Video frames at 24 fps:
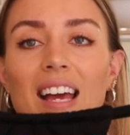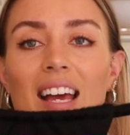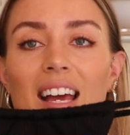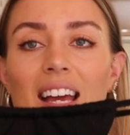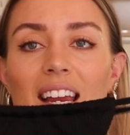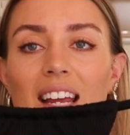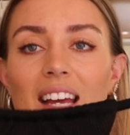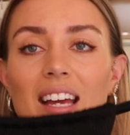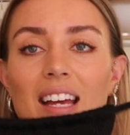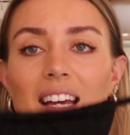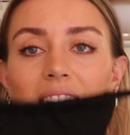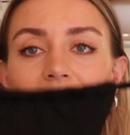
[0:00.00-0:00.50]

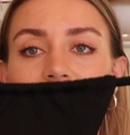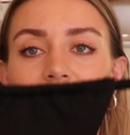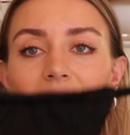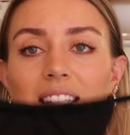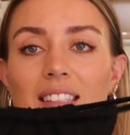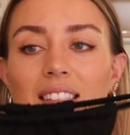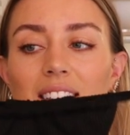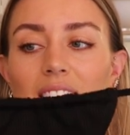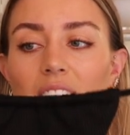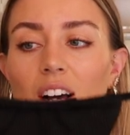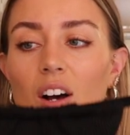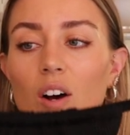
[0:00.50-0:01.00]
It
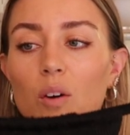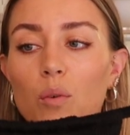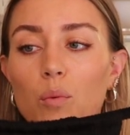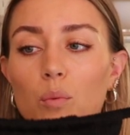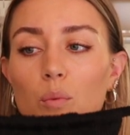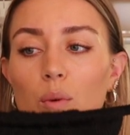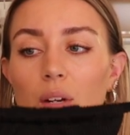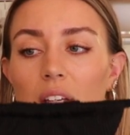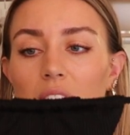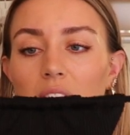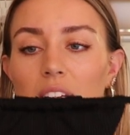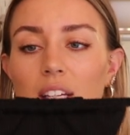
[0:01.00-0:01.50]
is
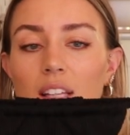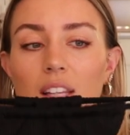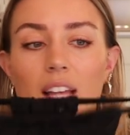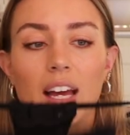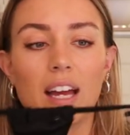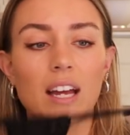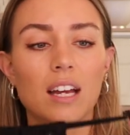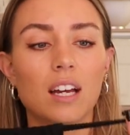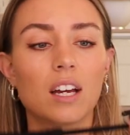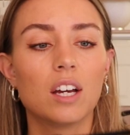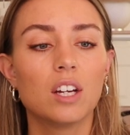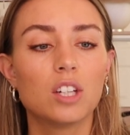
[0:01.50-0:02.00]
really
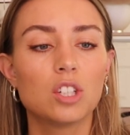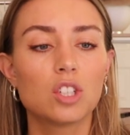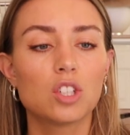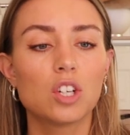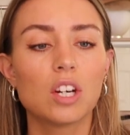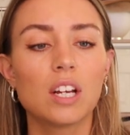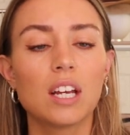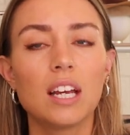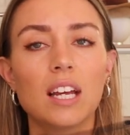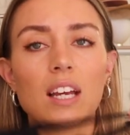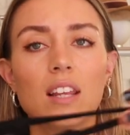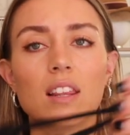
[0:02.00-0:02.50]
like
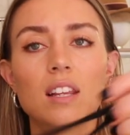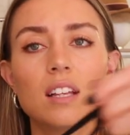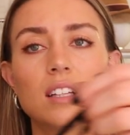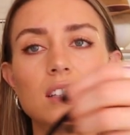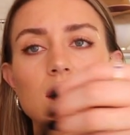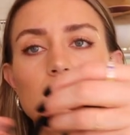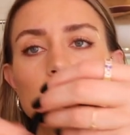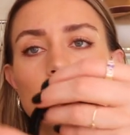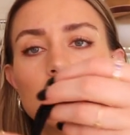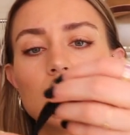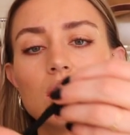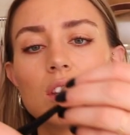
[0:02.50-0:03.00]
stringy and
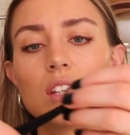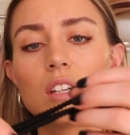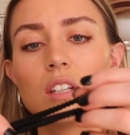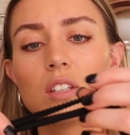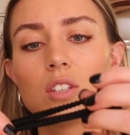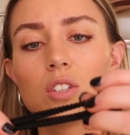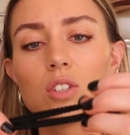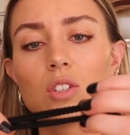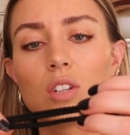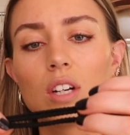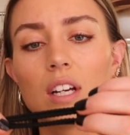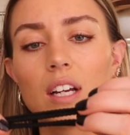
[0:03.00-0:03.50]
this the
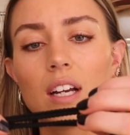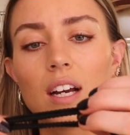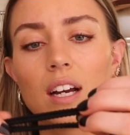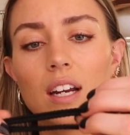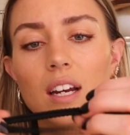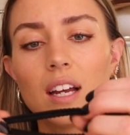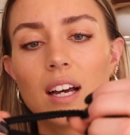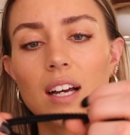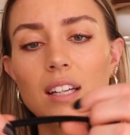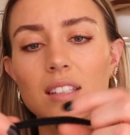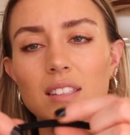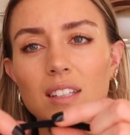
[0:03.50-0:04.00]
string
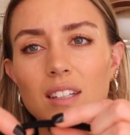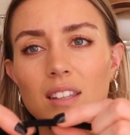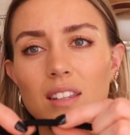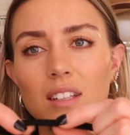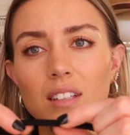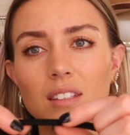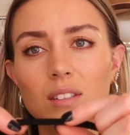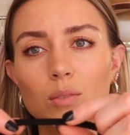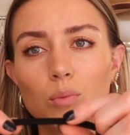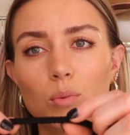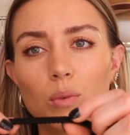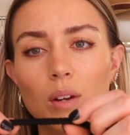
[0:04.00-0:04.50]
kind of has like
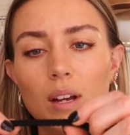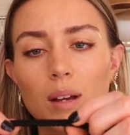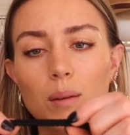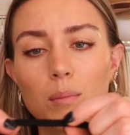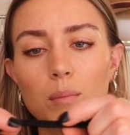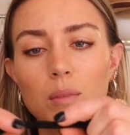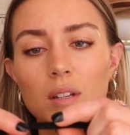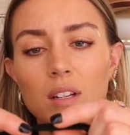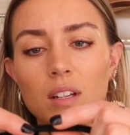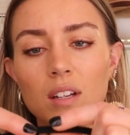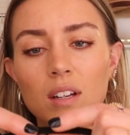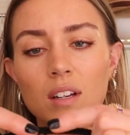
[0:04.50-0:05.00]
these
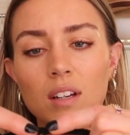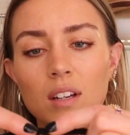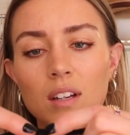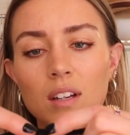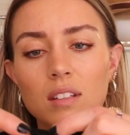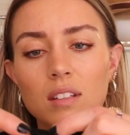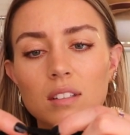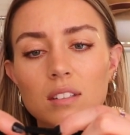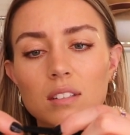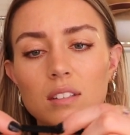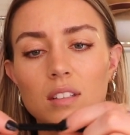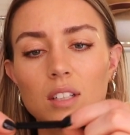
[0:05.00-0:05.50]
ribbed
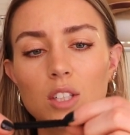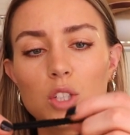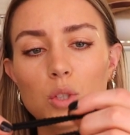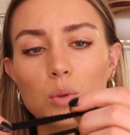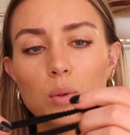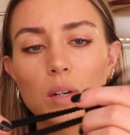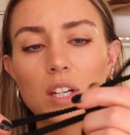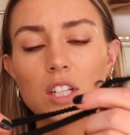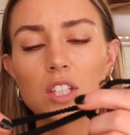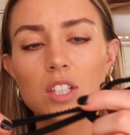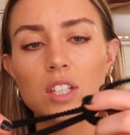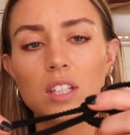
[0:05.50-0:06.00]

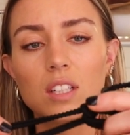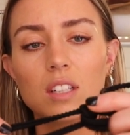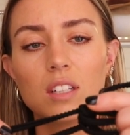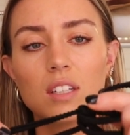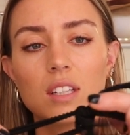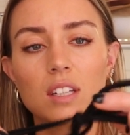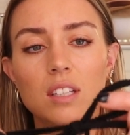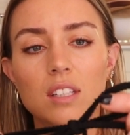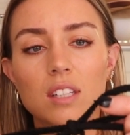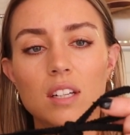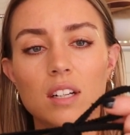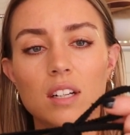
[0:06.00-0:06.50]
situation
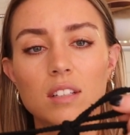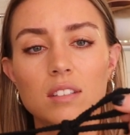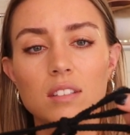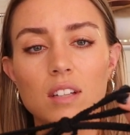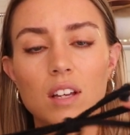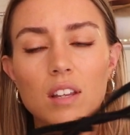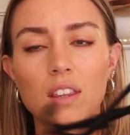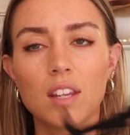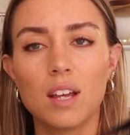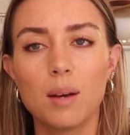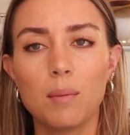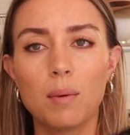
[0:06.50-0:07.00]
details
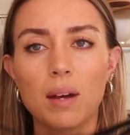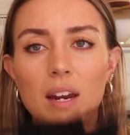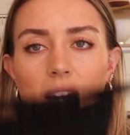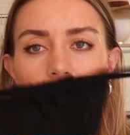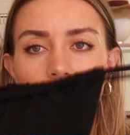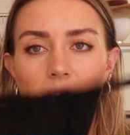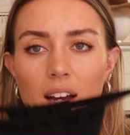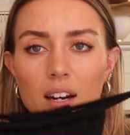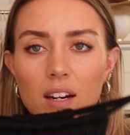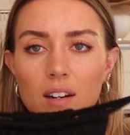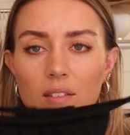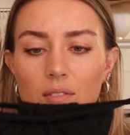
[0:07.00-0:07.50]
on them and
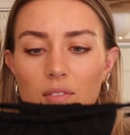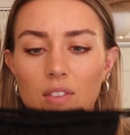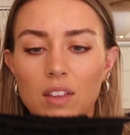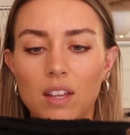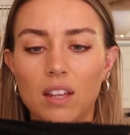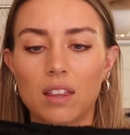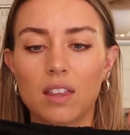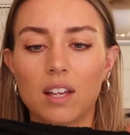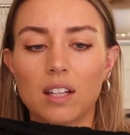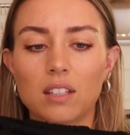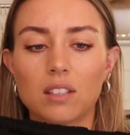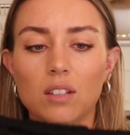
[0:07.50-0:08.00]
I kind of
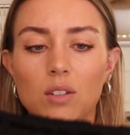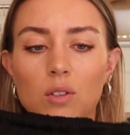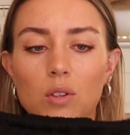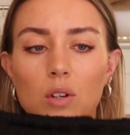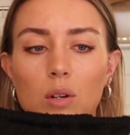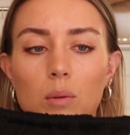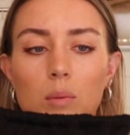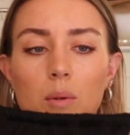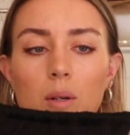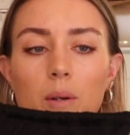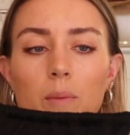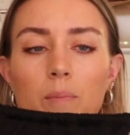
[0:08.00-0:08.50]
think that's
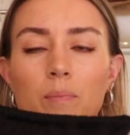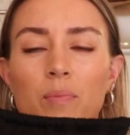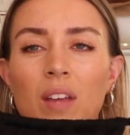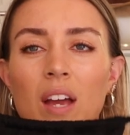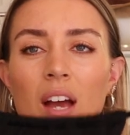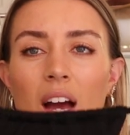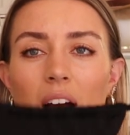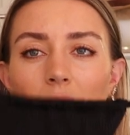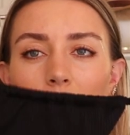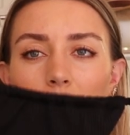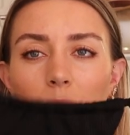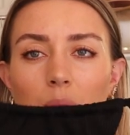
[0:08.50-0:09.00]
adorable.
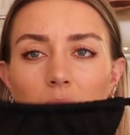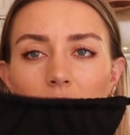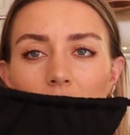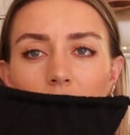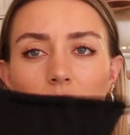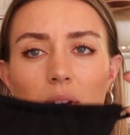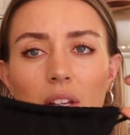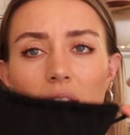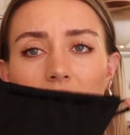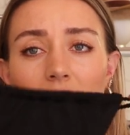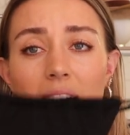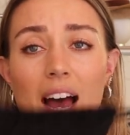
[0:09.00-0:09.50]
I
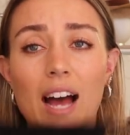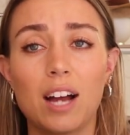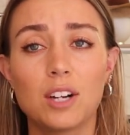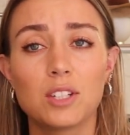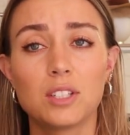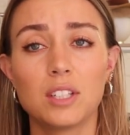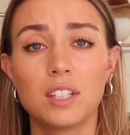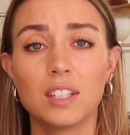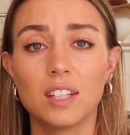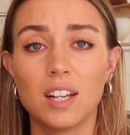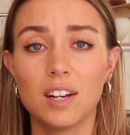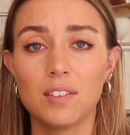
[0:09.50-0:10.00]
really, really
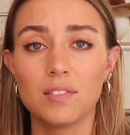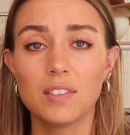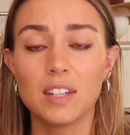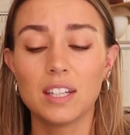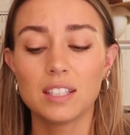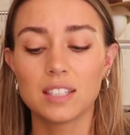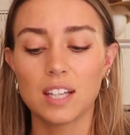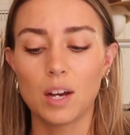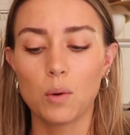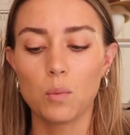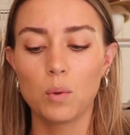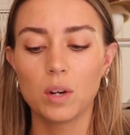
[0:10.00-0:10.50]
actually love
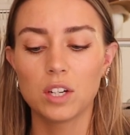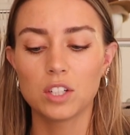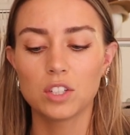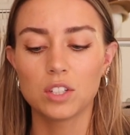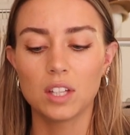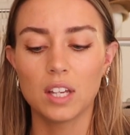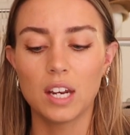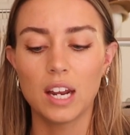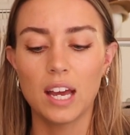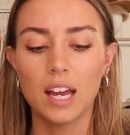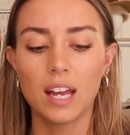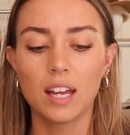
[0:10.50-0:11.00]
this. I wish
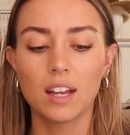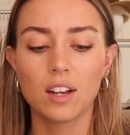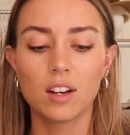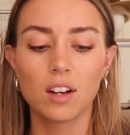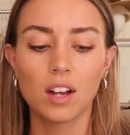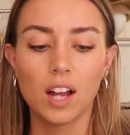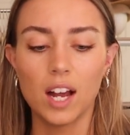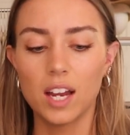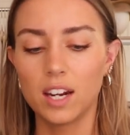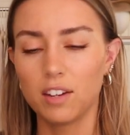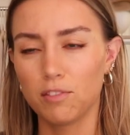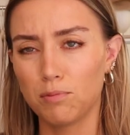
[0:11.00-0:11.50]
that I
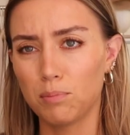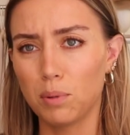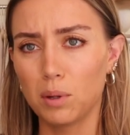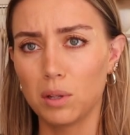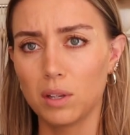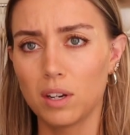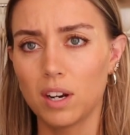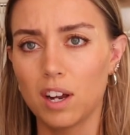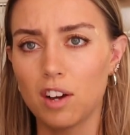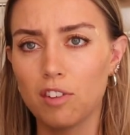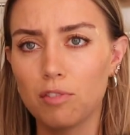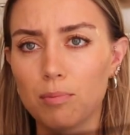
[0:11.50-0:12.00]
could kind of
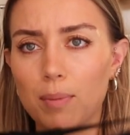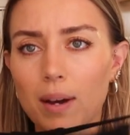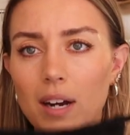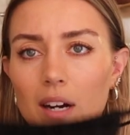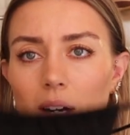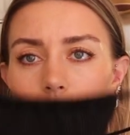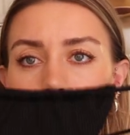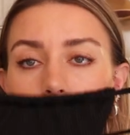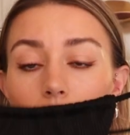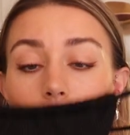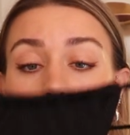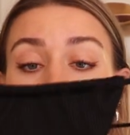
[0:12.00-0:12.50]
pull it off
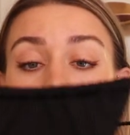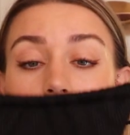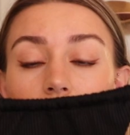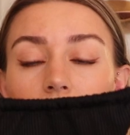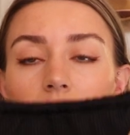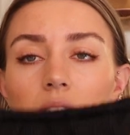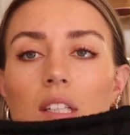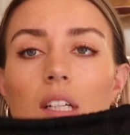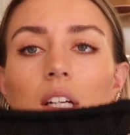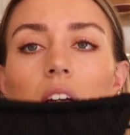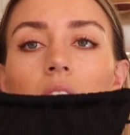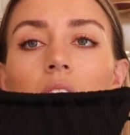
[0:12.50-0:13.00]
better, but we'll
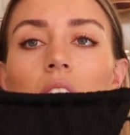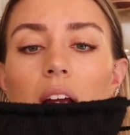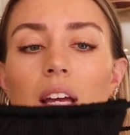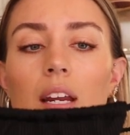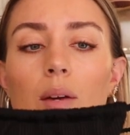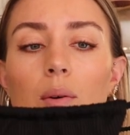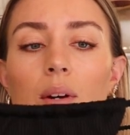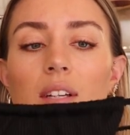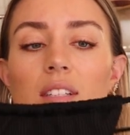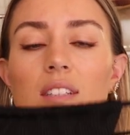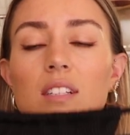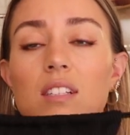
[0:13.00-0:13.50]
see.
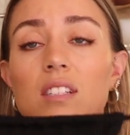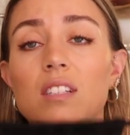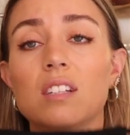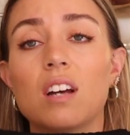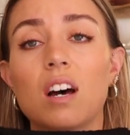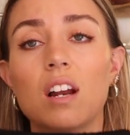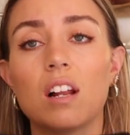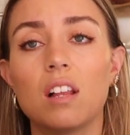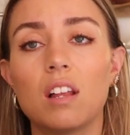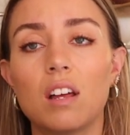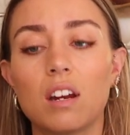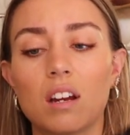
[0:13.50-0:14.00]
Anyways, it's
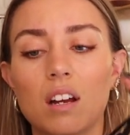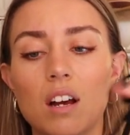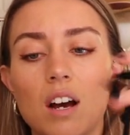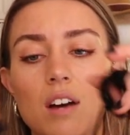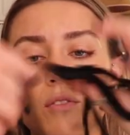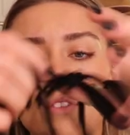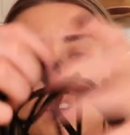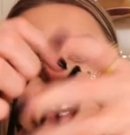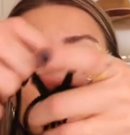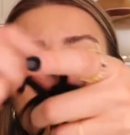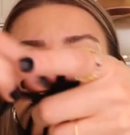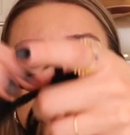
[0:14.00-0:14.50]
not a lot of
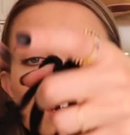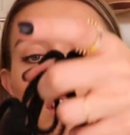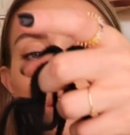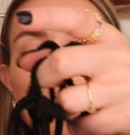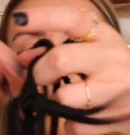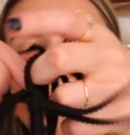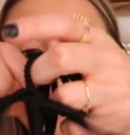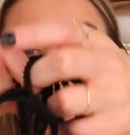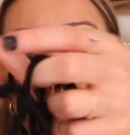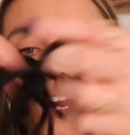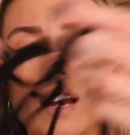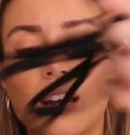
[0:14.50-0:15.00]
coverage.
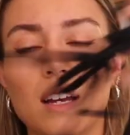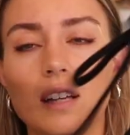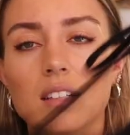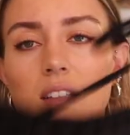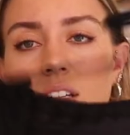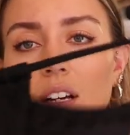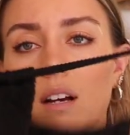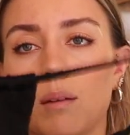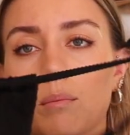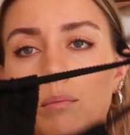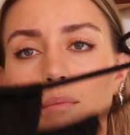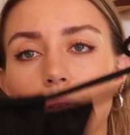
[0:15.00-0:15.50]
The back is
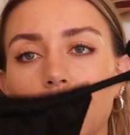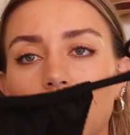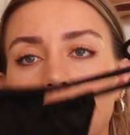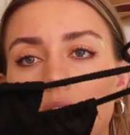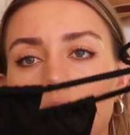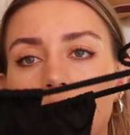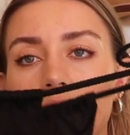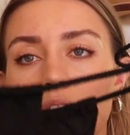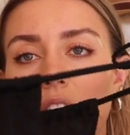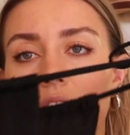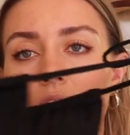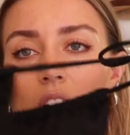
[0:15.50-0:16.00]
a
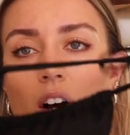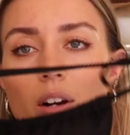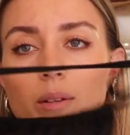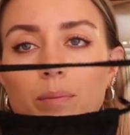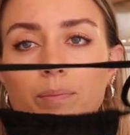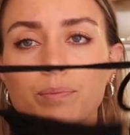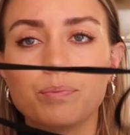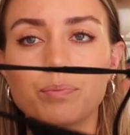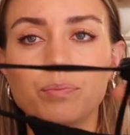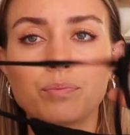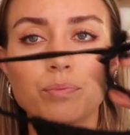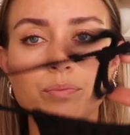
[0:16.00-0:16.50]
complete
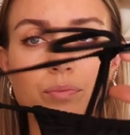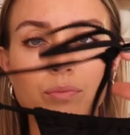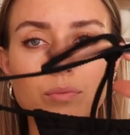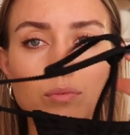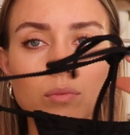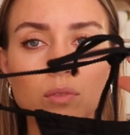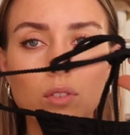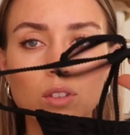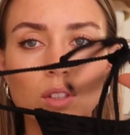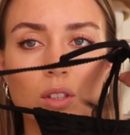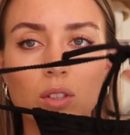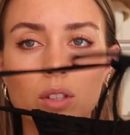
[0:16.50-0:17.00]
thong.
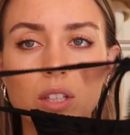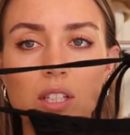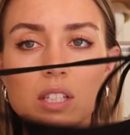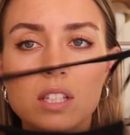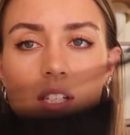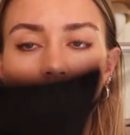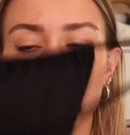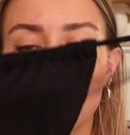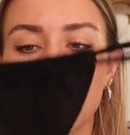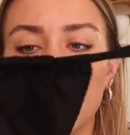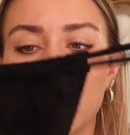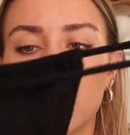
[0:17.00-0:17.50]
You can
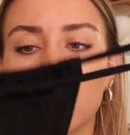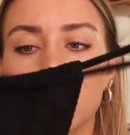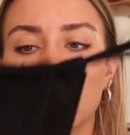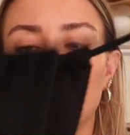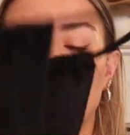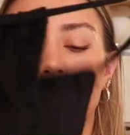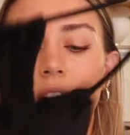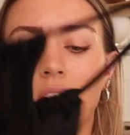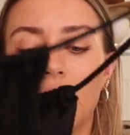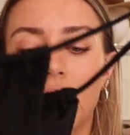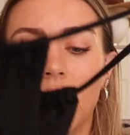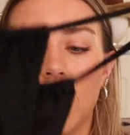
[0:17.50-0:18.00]
see there.